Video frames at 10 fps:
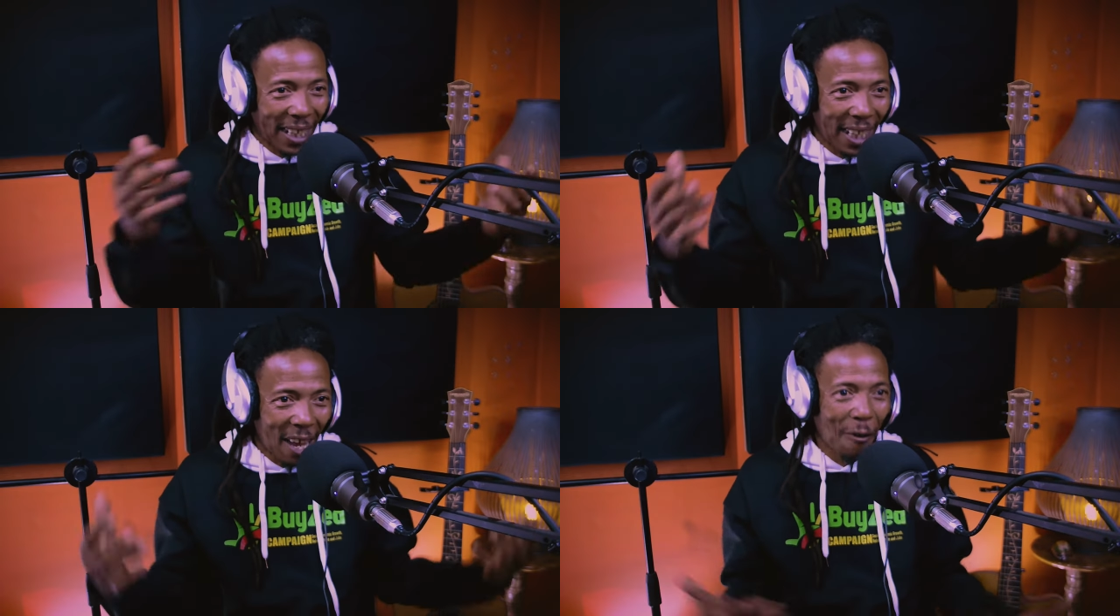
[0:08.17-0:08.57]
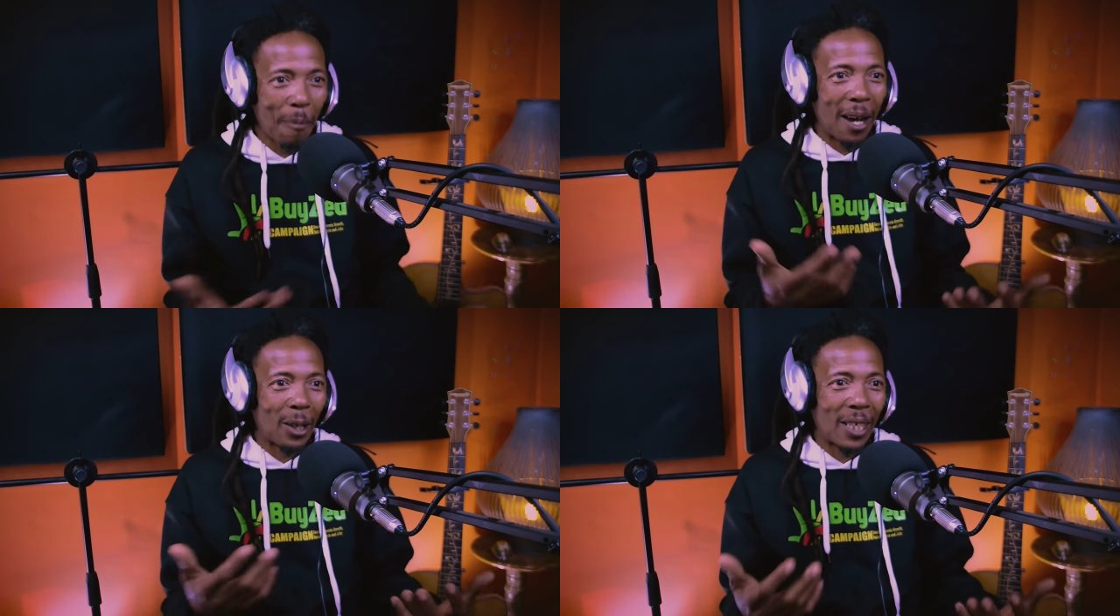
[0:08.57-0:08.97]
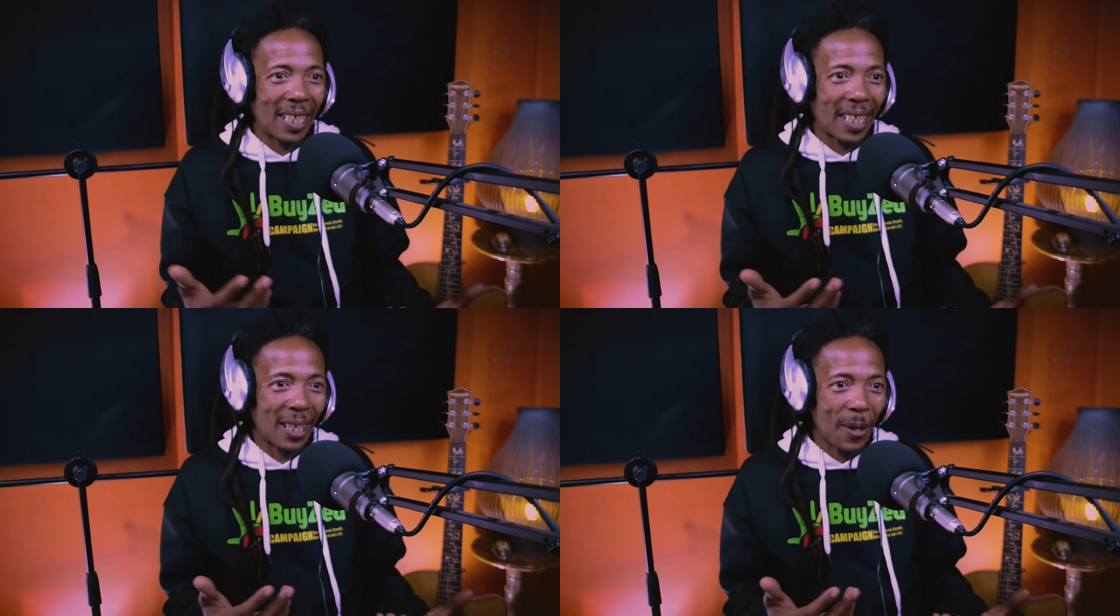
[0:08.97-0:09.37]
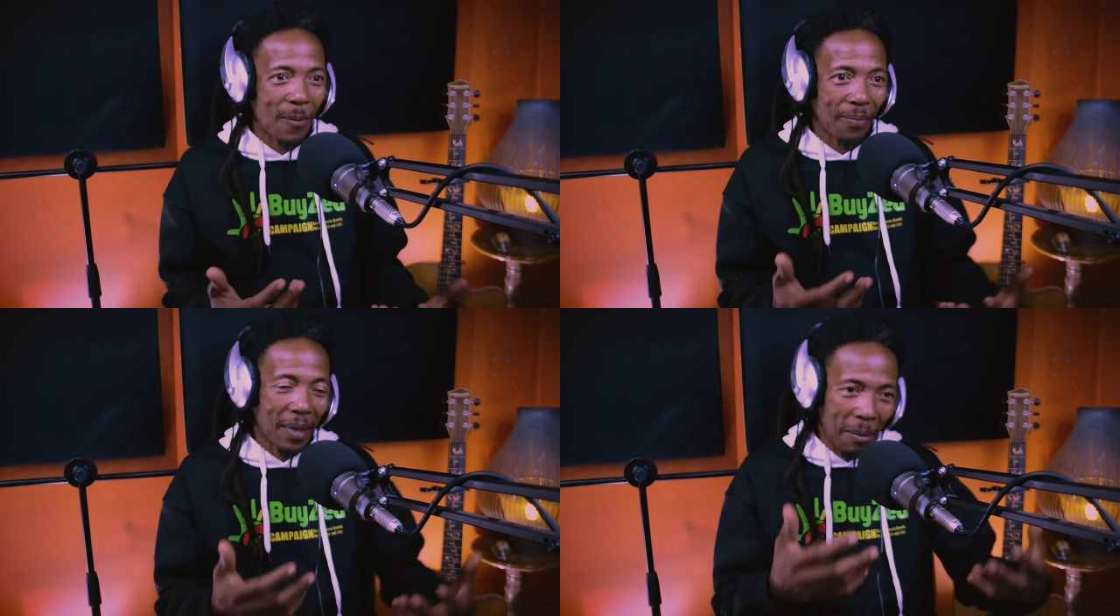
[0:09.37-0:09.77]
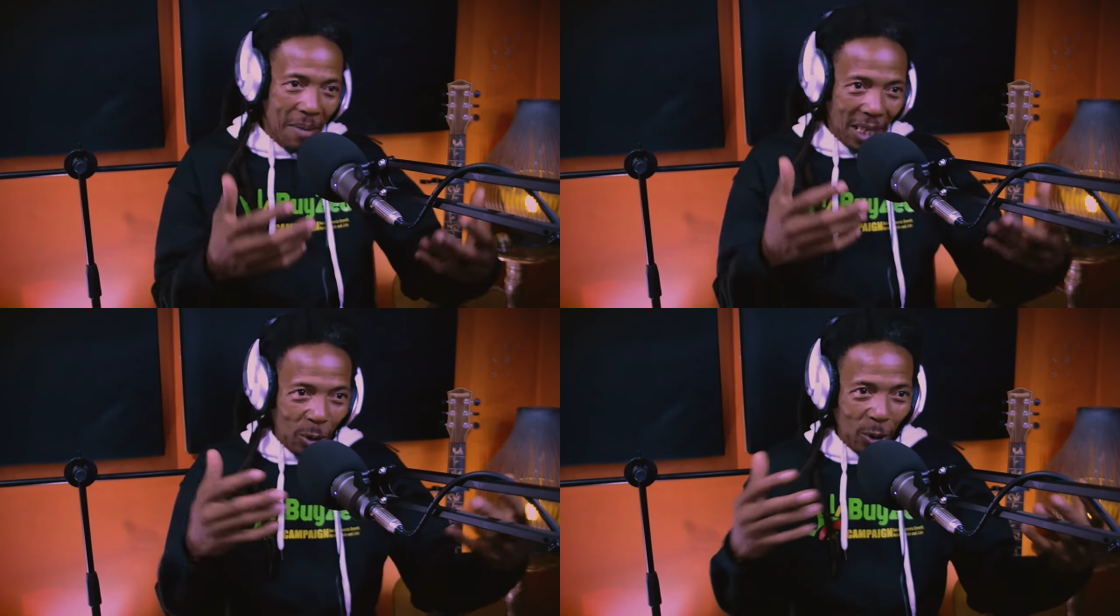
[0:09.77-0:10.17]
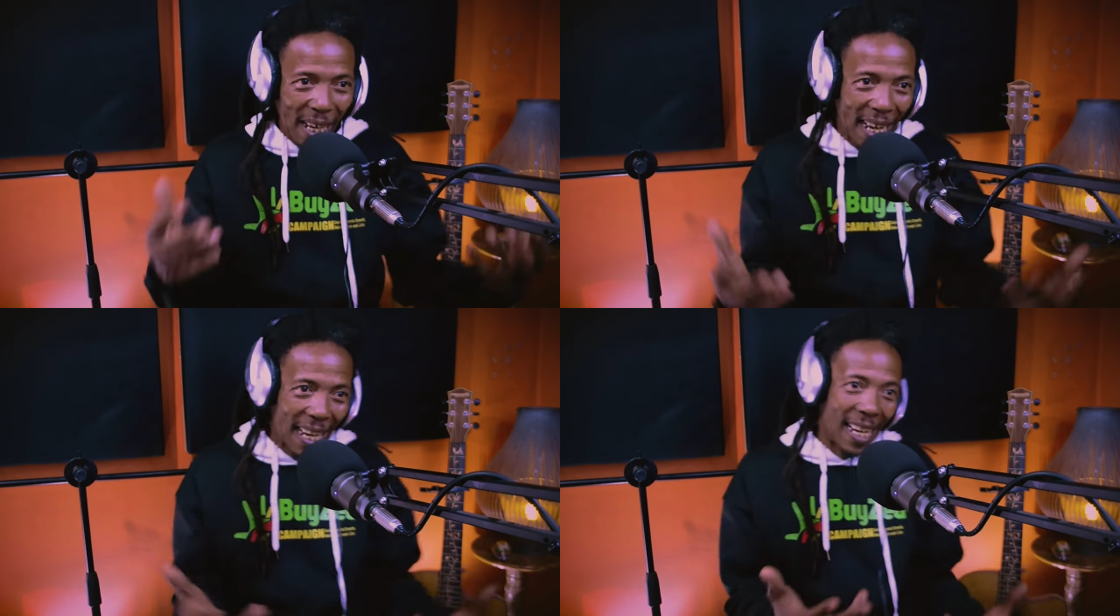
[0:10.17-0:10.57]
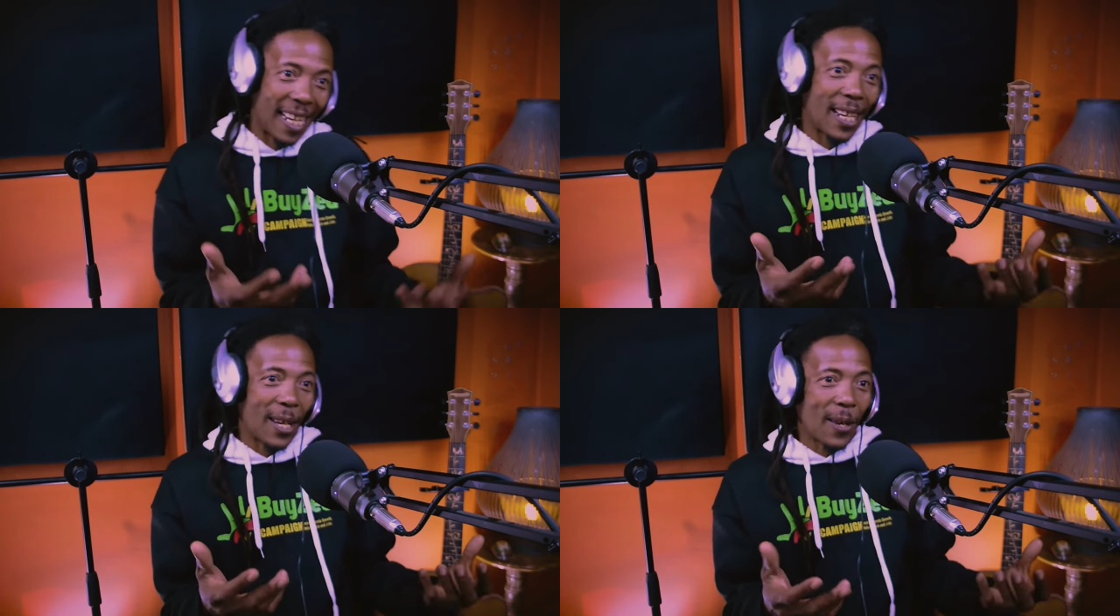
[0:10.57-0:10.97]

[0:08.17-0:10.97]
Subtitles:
We can laugh about it. But today,